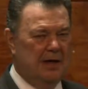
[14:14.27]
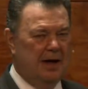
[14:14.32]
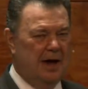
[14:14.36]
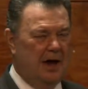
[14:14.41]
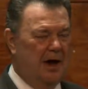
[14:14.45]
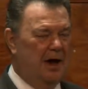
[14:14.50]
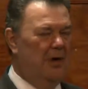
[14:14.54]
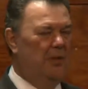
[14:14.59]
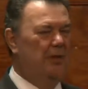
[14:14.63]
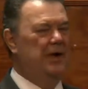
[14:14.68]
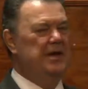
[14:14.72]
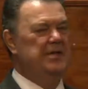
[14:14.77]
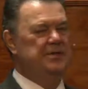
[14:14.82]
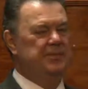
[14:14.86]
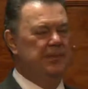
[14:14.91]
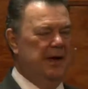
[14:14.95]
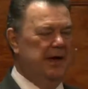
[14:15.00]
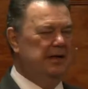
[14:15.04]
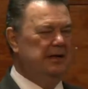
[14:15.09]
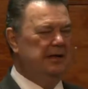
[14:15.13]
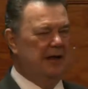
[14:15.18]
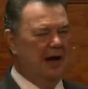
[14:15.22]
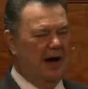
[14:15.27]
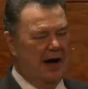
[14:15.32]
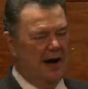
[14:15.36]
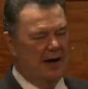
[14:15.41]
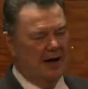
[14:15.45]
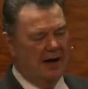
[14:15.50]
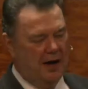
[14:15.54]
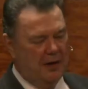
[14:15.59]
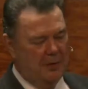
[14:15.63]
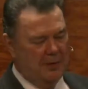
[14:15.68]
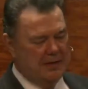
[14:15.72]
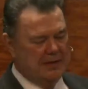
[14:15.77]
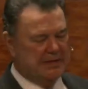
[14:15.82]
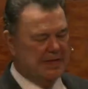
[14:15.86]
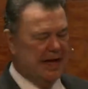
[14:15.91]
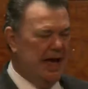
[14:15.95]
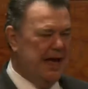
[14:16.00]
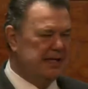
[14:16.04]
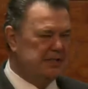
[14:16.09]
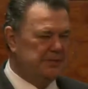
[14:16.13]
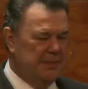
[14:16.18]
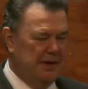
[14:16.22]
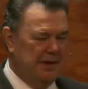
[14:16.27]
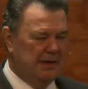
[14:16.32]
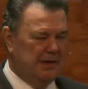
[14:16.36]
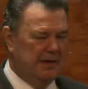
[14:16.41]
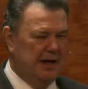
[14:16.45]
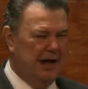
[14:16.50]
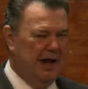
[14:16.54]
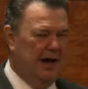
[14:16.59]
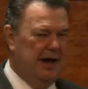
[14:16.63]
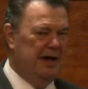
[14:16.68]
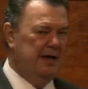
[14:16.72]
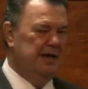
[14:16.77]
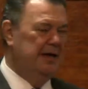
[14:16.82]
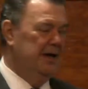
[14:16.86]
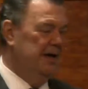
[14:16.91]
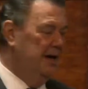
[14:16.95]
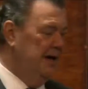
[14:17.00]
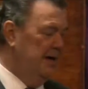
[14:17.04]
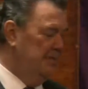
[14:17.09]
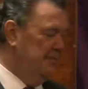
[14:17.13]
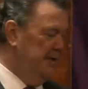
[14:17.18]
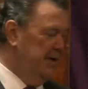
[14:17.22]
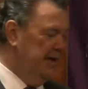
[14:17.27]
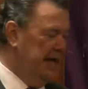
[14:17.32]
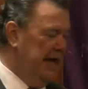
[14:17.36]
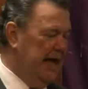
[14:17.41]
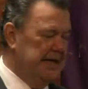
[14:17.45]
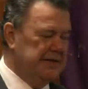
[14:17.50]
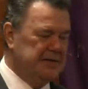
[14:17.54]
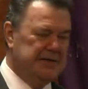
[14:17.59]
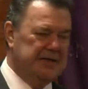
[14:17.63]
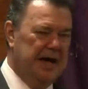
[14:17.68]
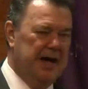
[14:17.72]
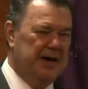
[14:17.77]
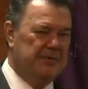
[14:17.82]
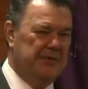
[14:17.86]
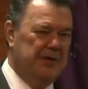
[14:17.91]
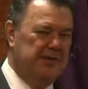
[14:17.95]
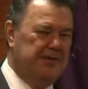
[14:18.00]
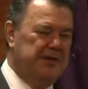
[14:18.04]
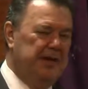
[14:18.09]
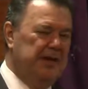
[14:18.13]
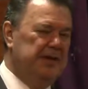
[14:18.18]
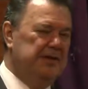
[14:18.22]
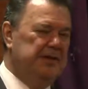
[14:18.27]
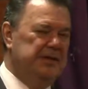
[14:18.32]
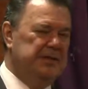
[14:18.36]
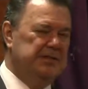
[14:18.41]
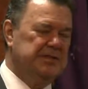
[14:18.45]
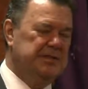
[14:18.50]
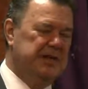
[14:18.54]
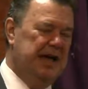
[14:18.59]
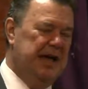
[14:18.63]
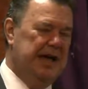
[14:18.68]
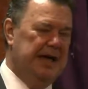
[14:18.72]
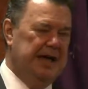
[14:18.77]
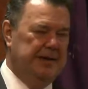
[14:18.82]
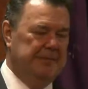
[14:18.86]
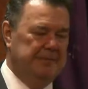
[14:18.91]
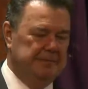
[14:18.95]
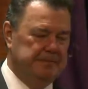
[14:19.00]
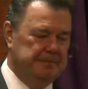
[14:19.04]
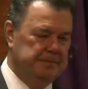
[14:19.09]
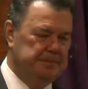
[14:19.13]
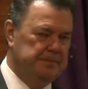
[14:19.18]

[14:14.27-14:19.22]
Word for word: Always been God, always has been God, but has not revealed his name.